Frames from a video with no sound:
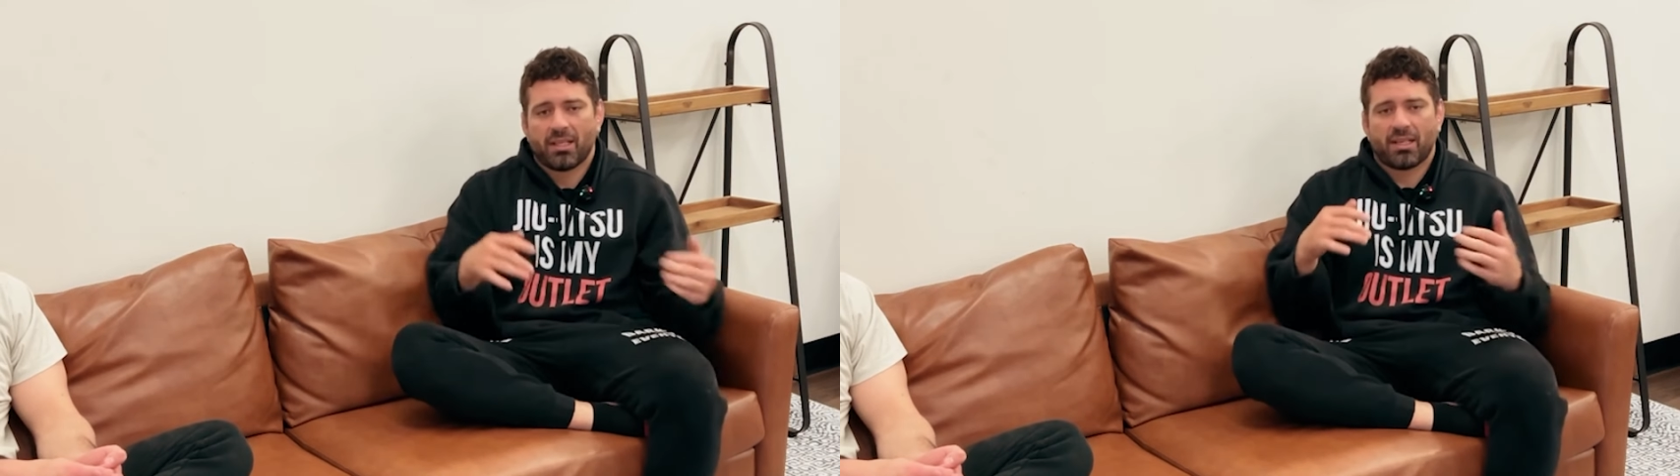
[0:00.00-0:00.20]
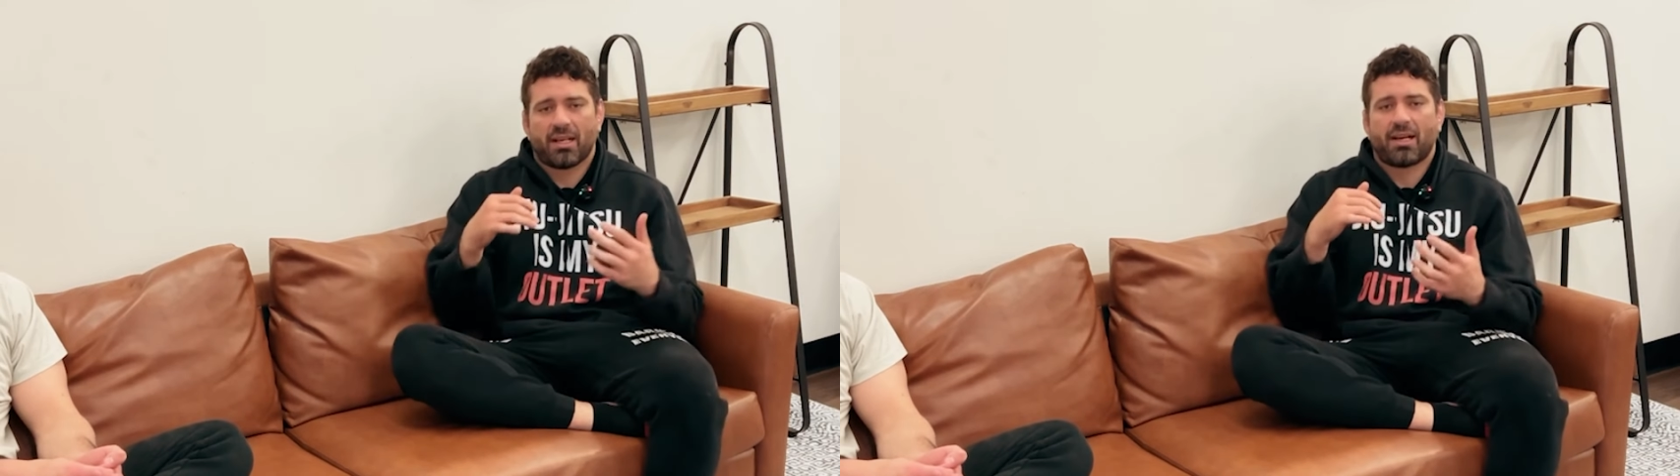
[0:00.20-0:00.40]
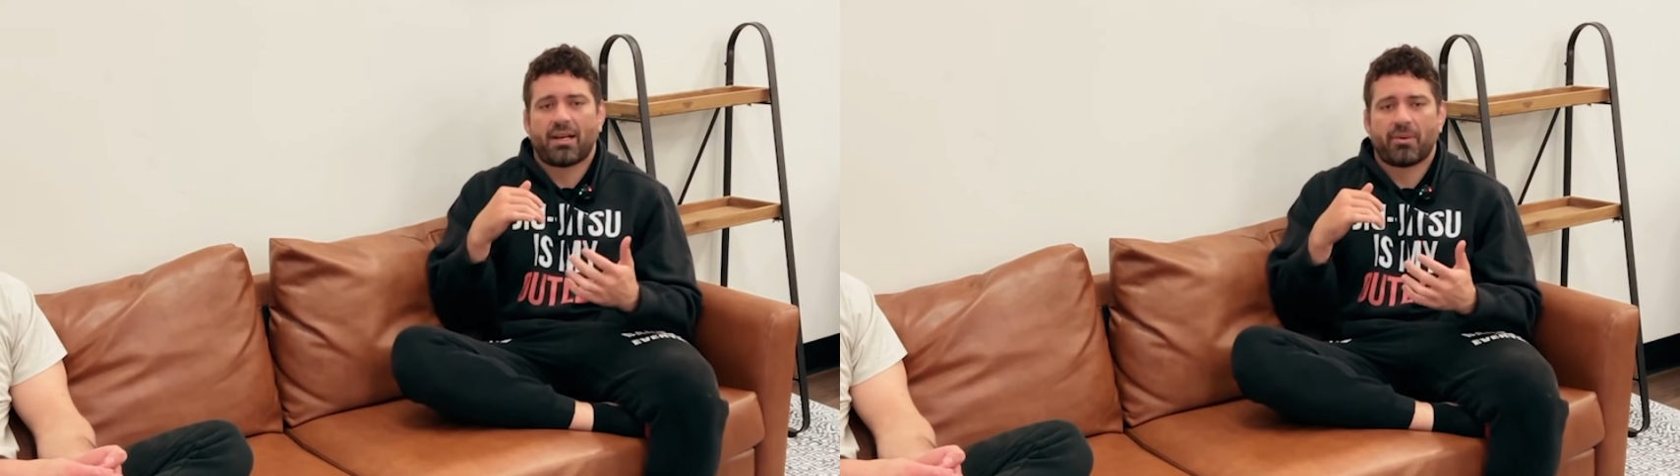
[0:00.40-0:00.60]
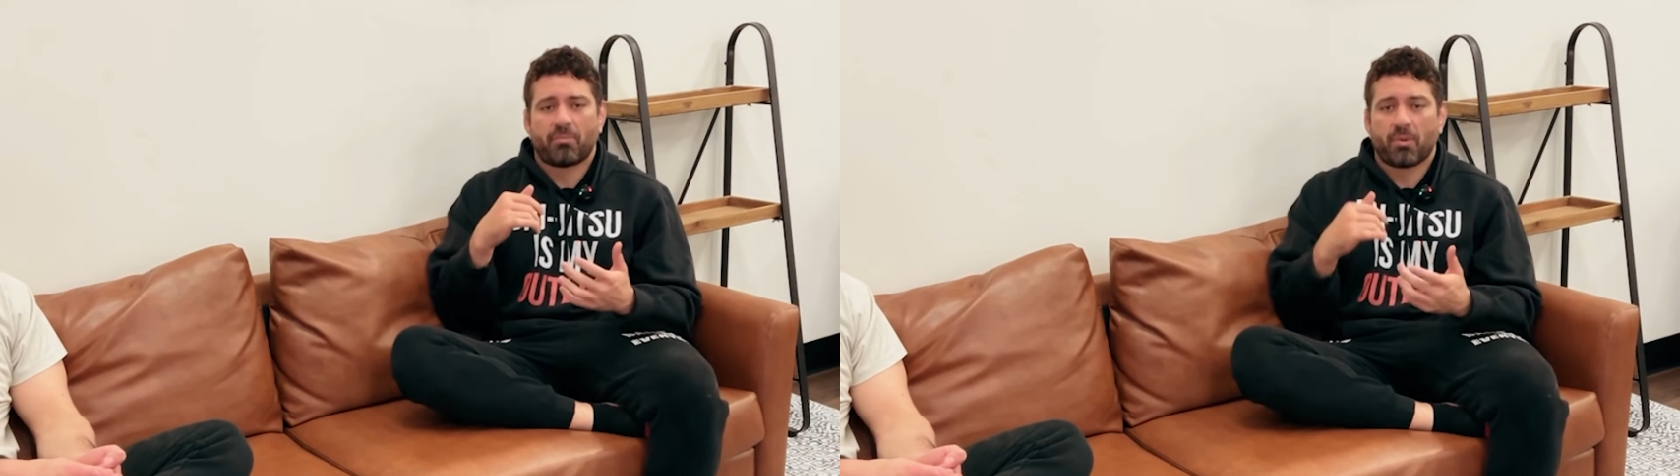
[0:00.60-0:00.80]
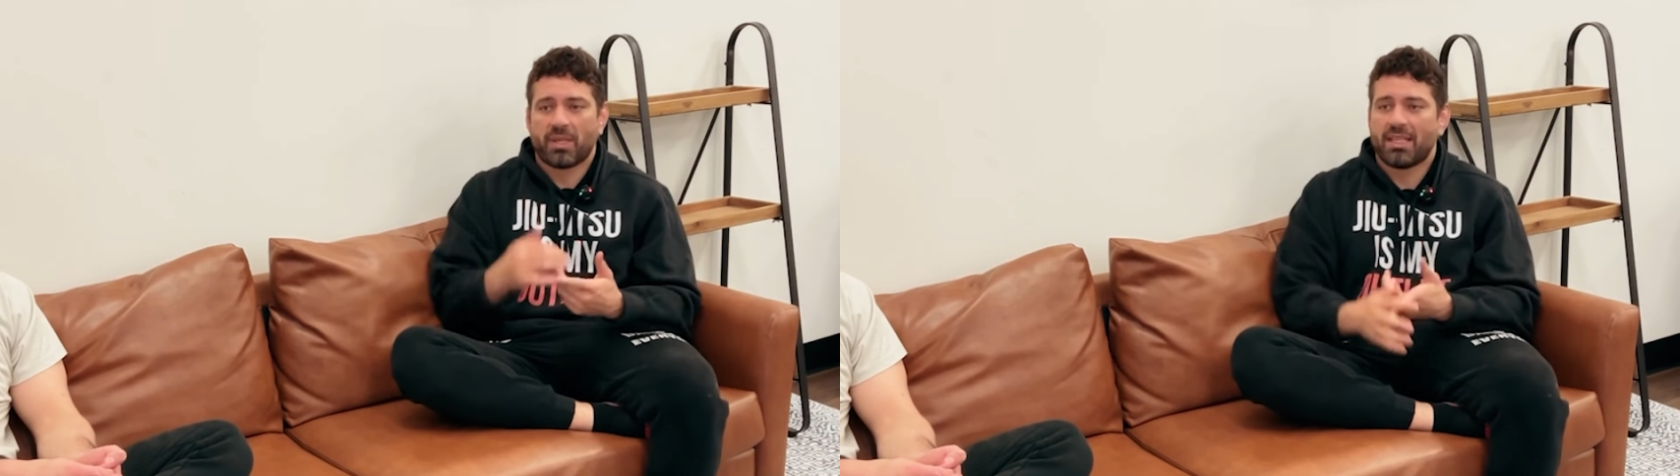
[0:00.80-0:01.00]

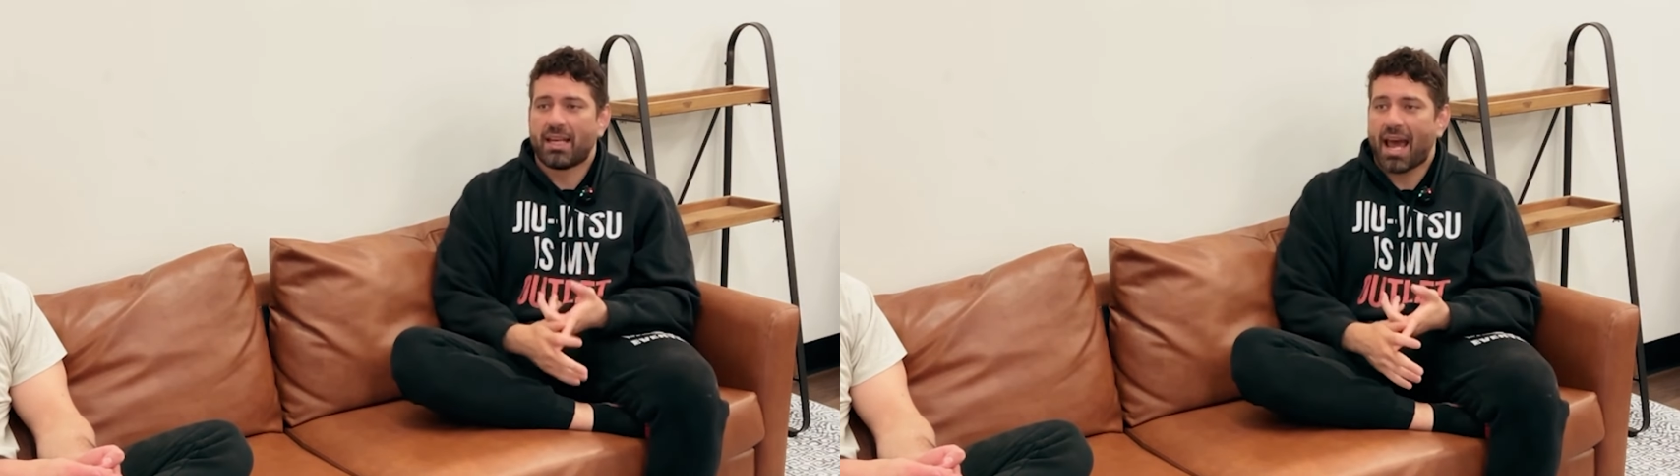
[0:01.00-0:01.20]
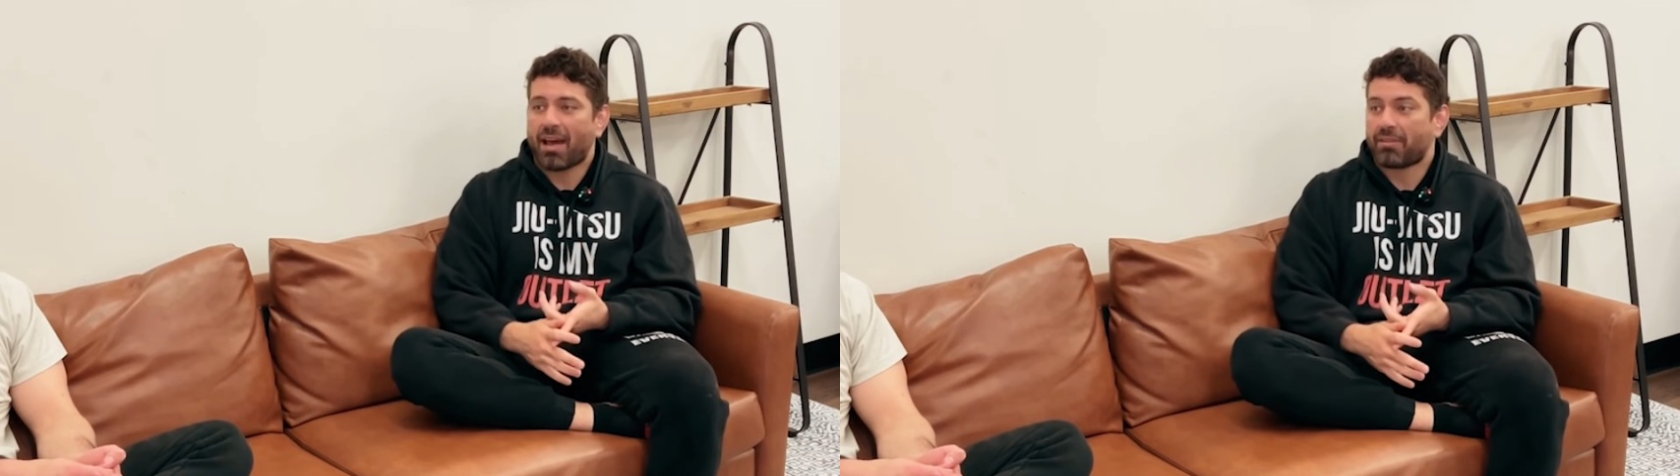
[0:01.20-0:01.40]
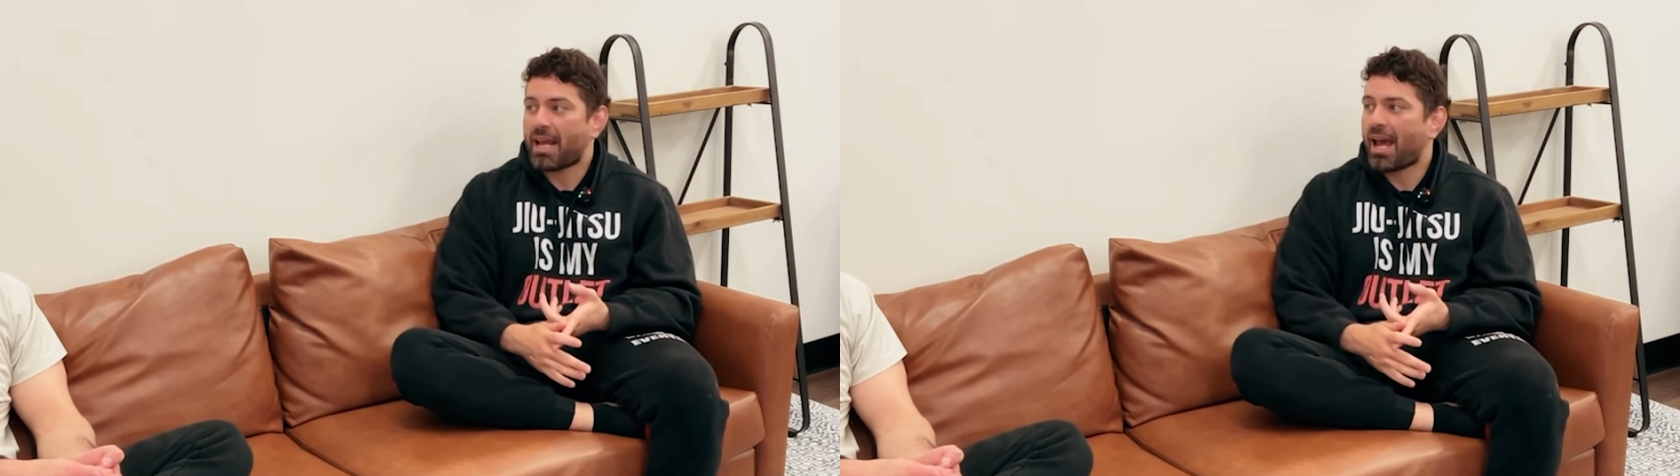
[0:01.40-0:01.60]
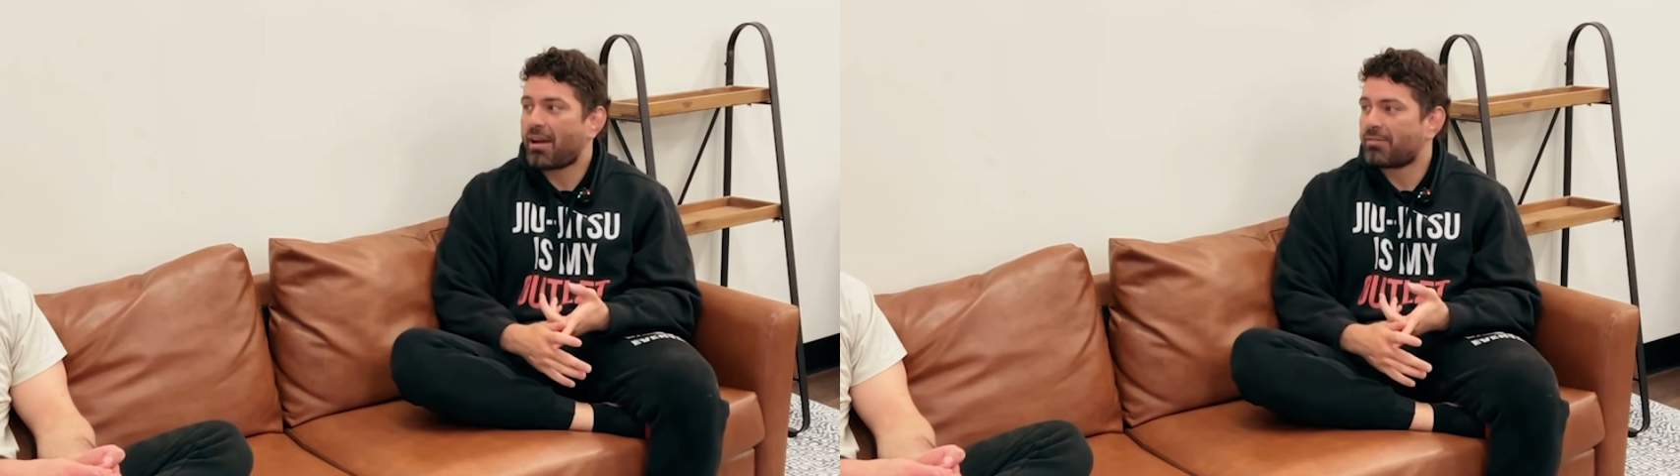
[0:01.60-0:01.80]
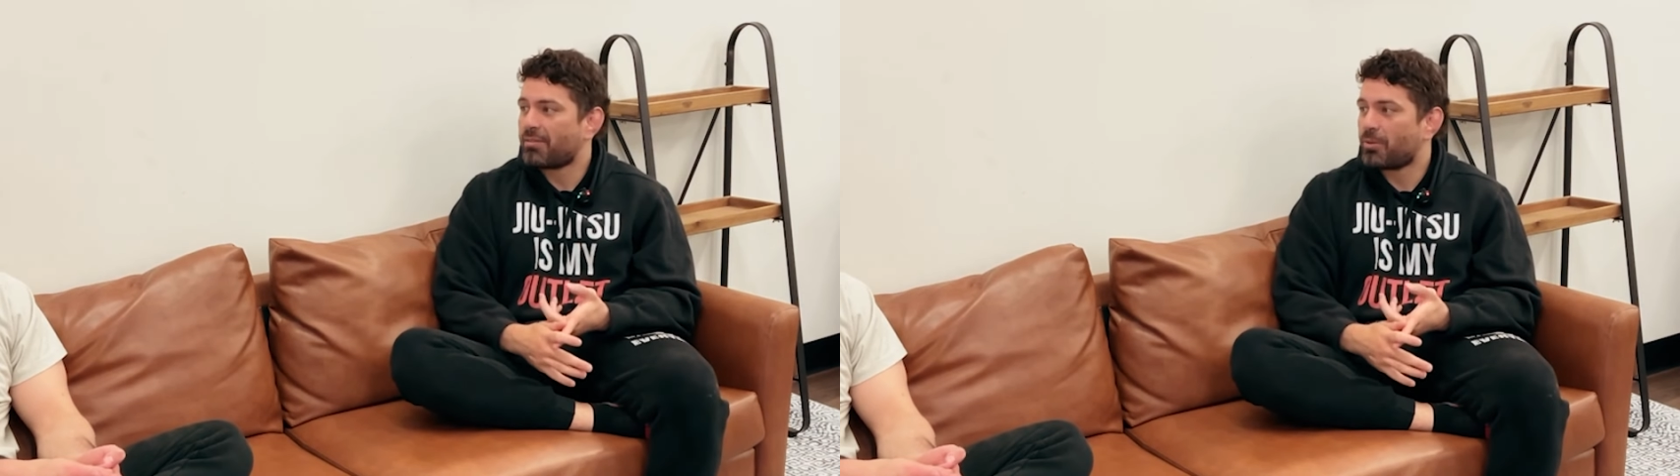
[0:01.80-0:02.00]
but we did half and half,